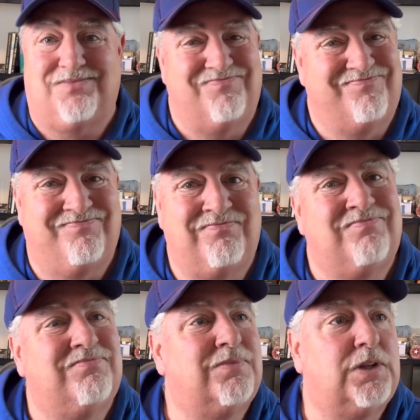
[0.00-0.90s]

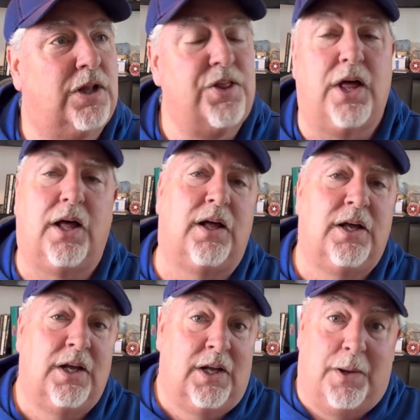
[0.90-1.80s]
The
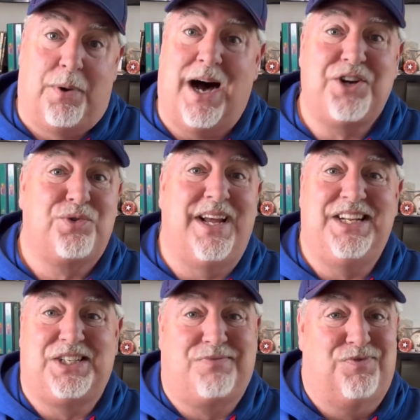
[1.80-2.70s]

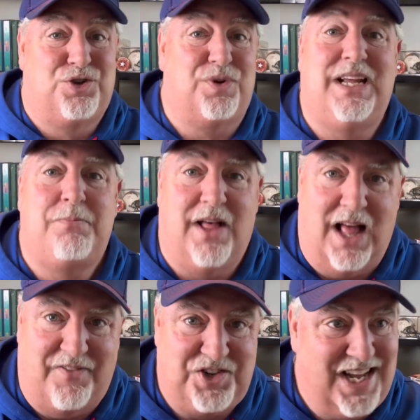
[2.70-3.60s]
Padres dream they'll
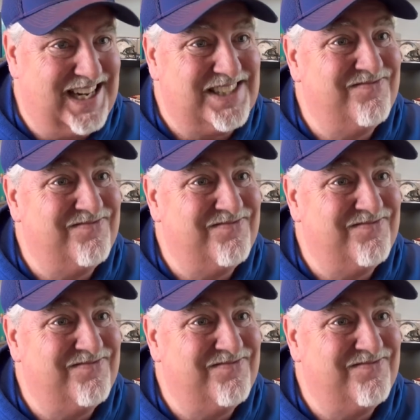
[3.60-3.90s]
have a chance.